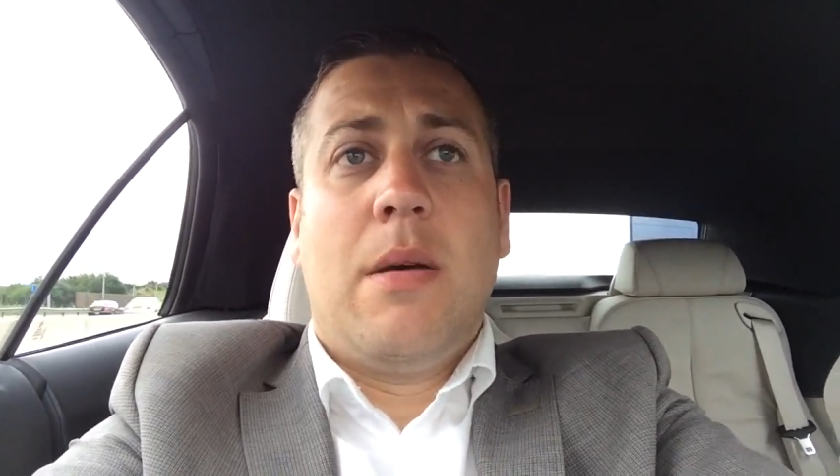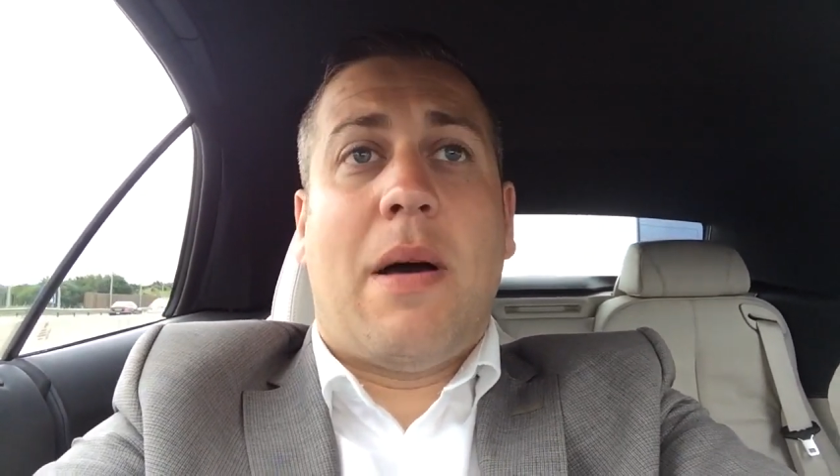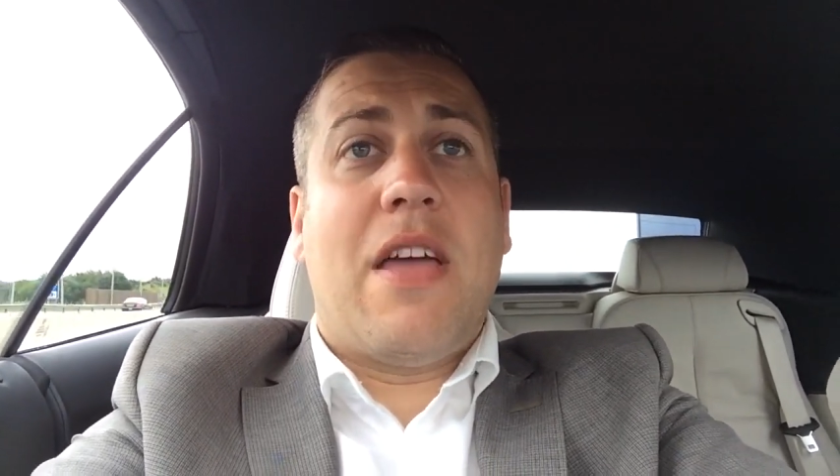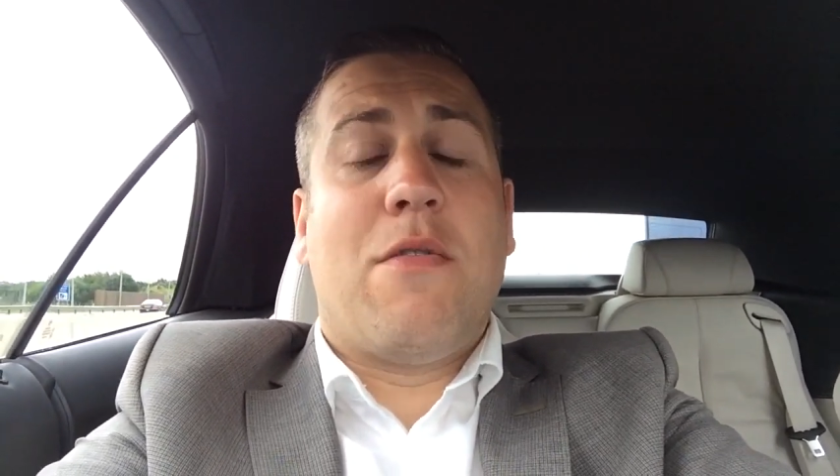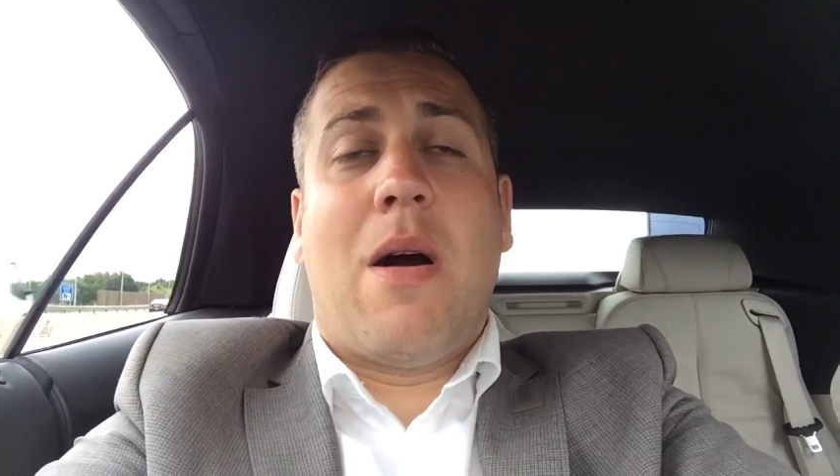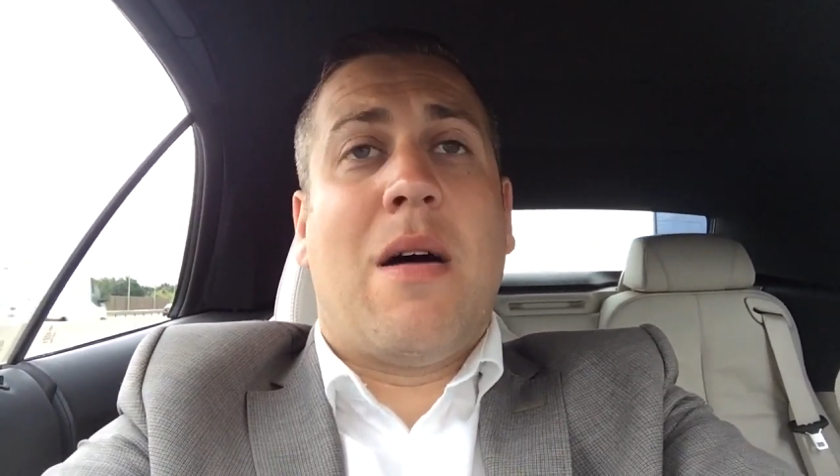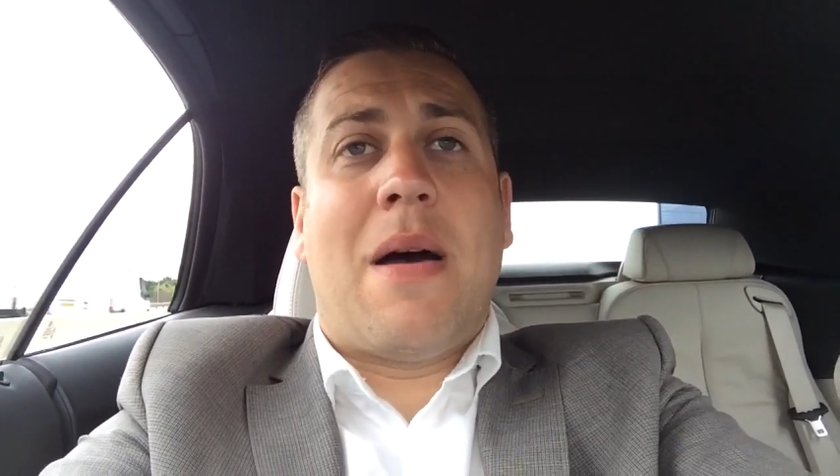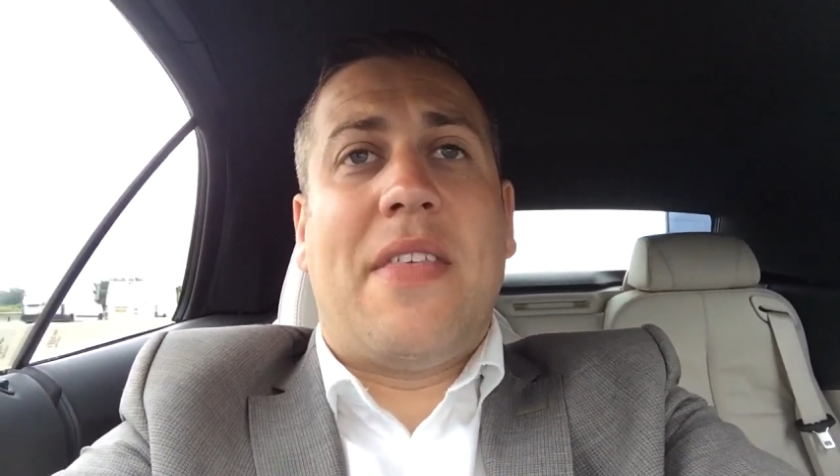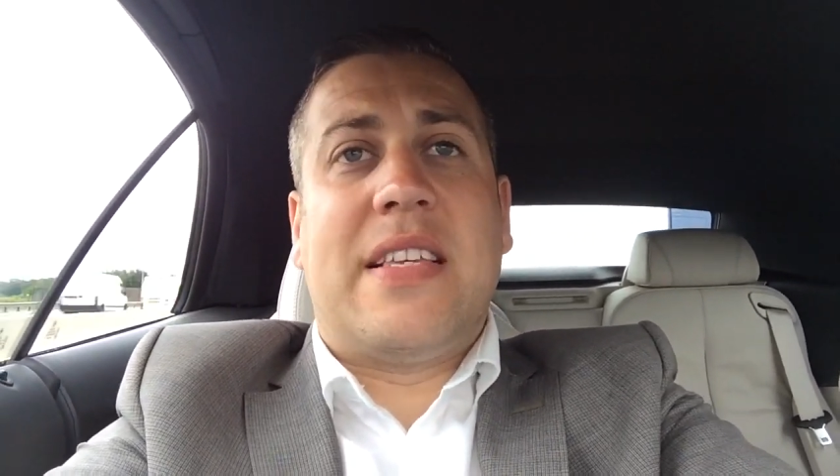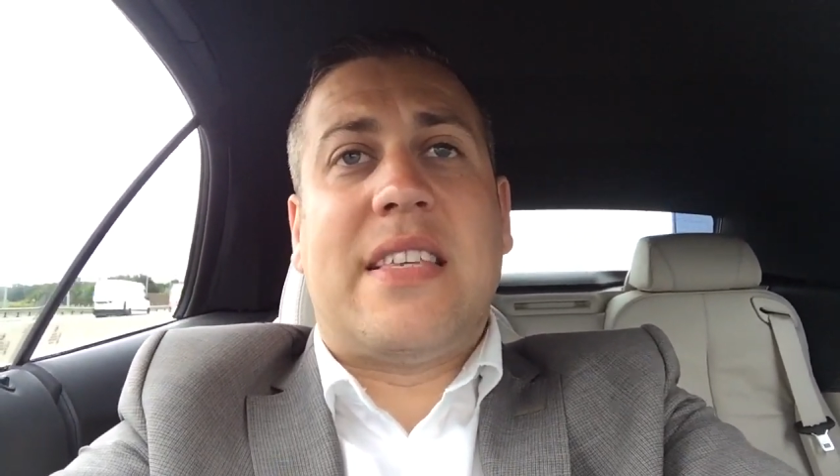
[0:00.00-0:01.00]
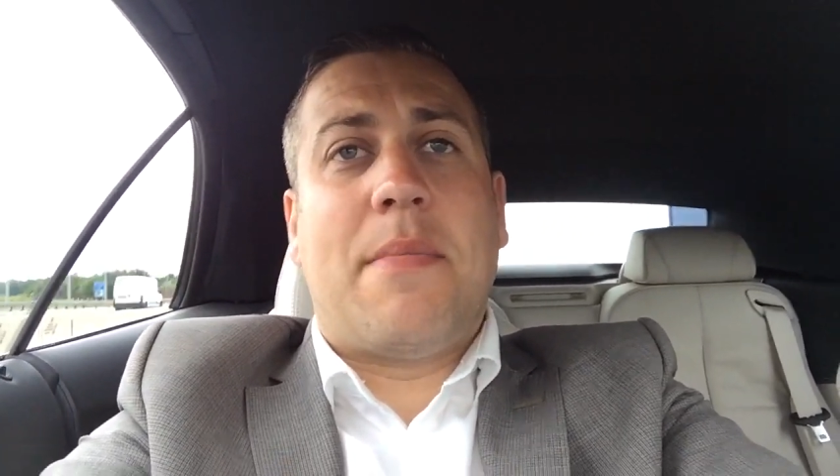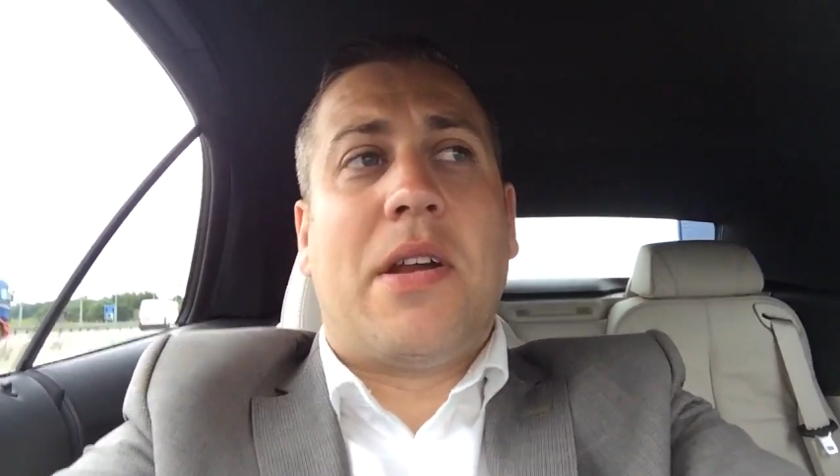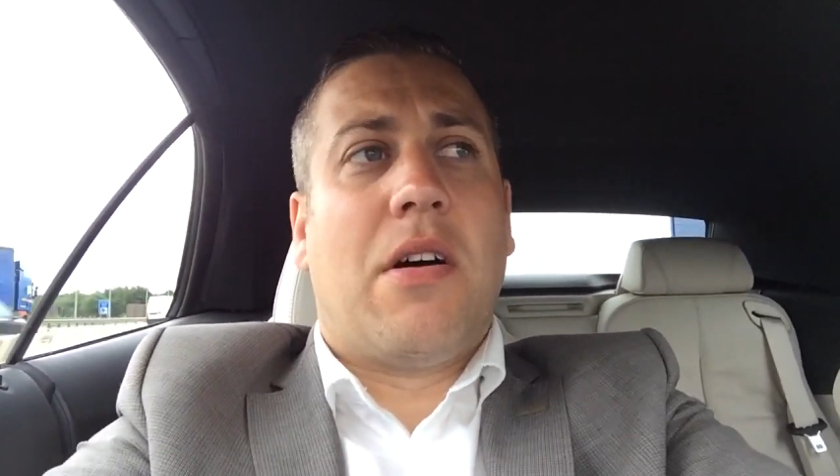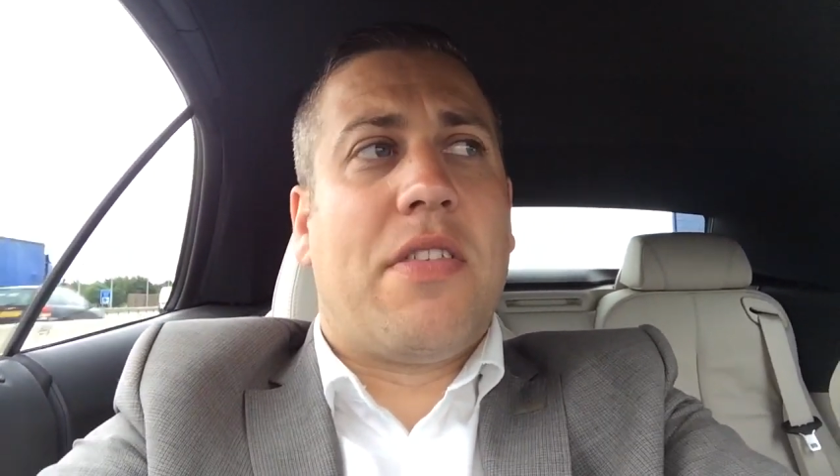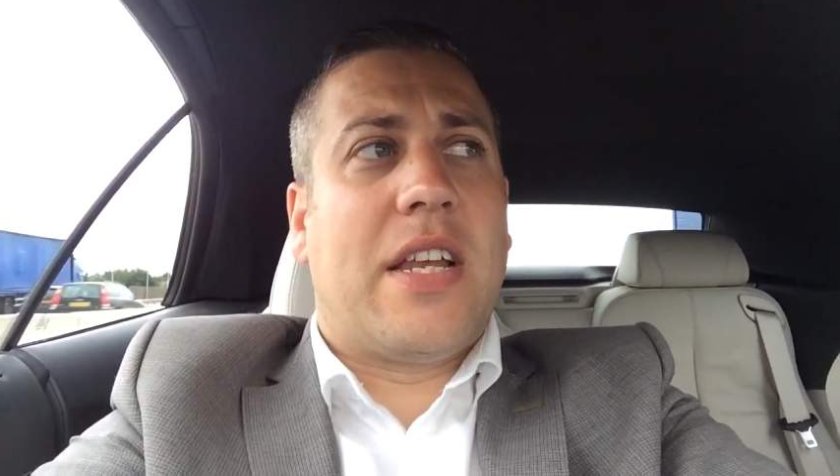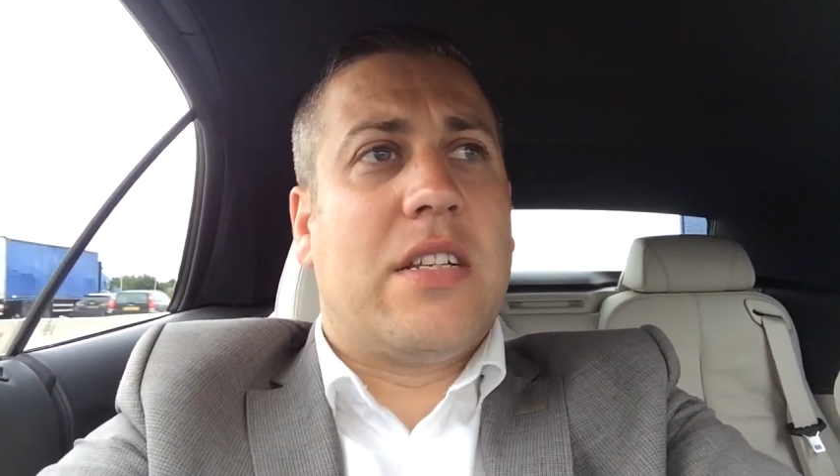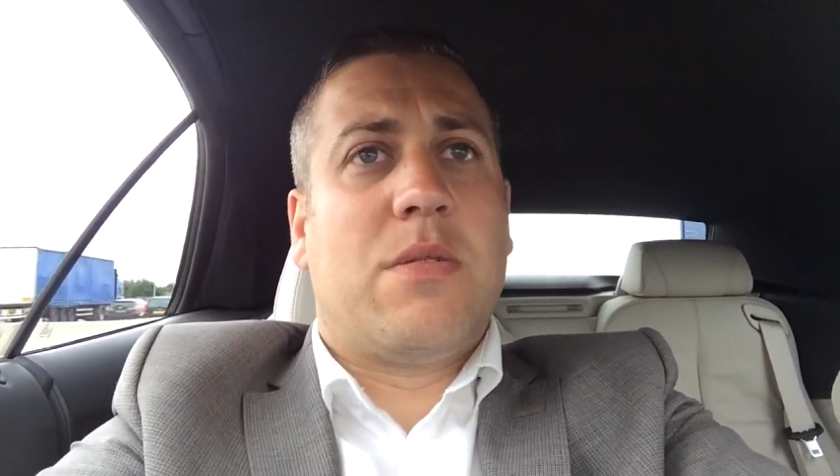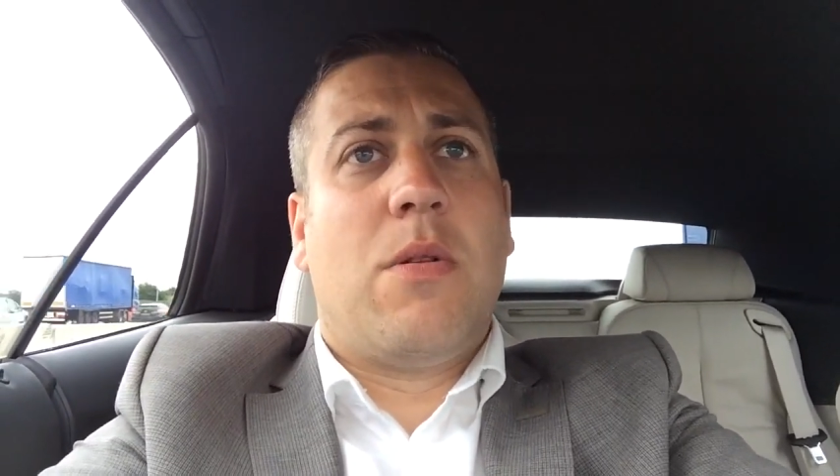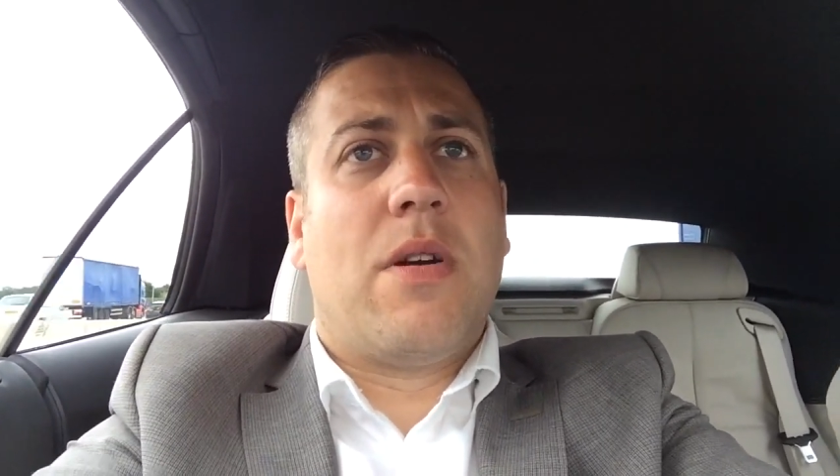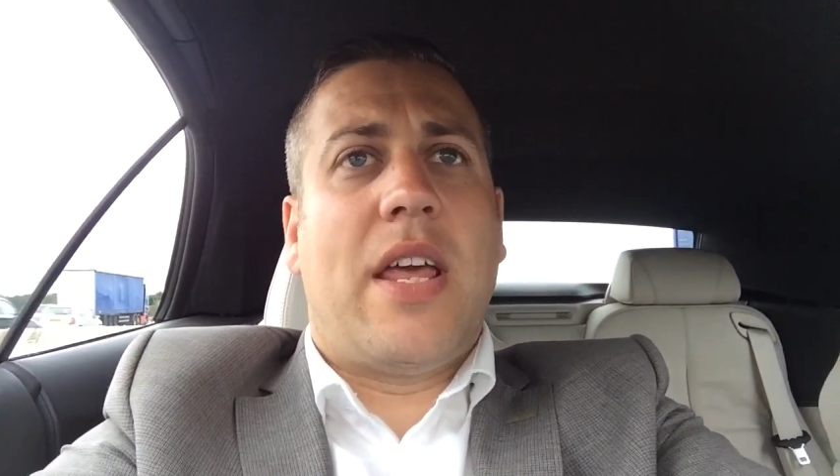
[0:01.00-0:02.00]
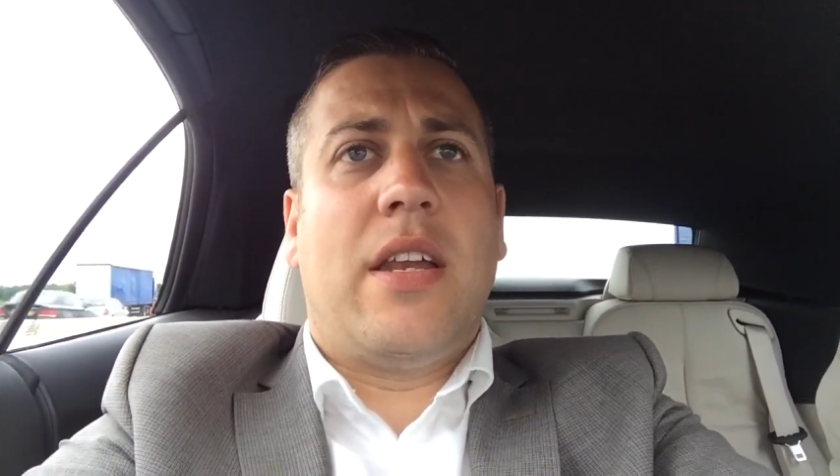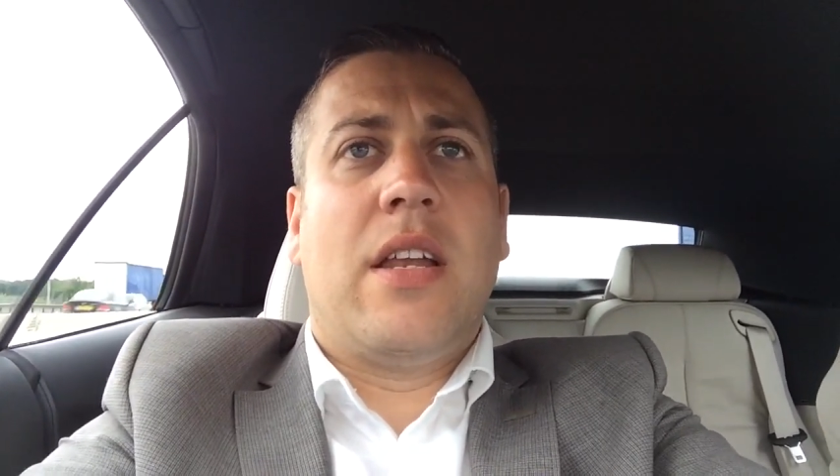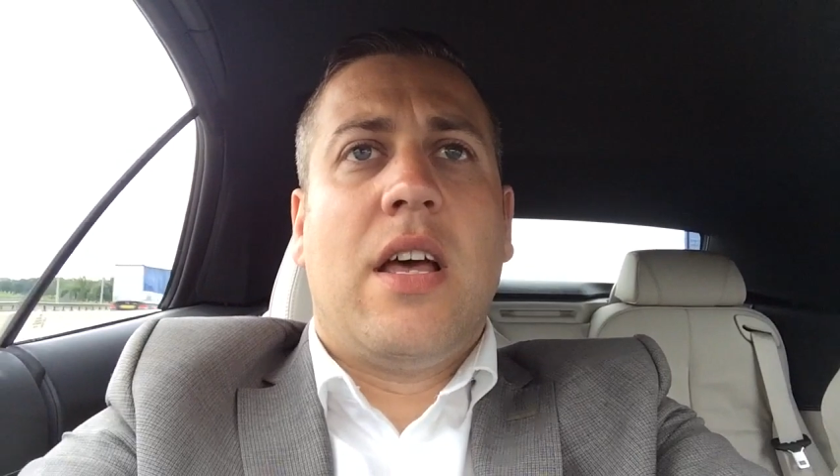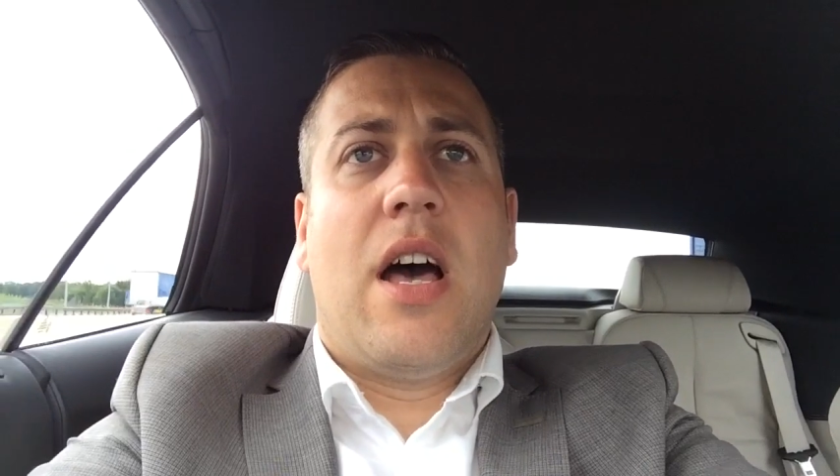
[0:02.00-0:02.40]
But either way, I'm at this seminar thing this morning,